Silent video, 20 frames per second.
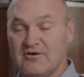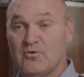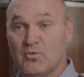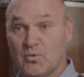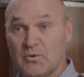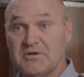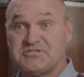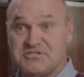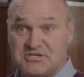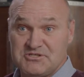
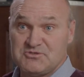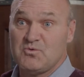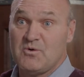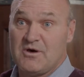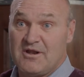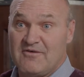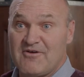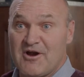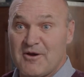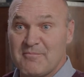which is
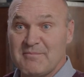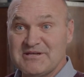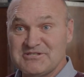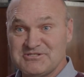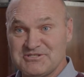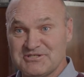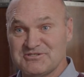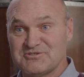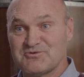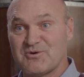one of our
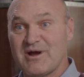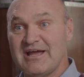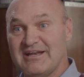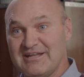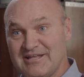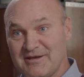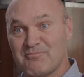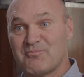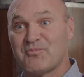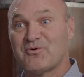missions, right?
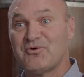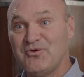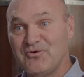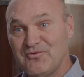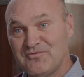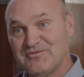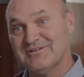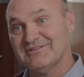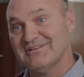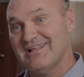
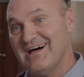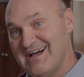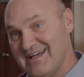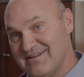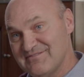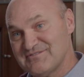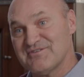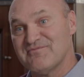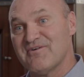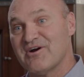Improve the
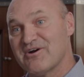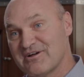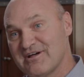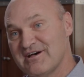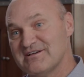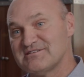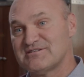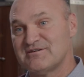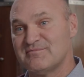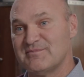lives of our
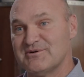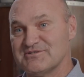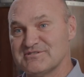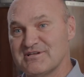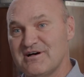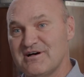customers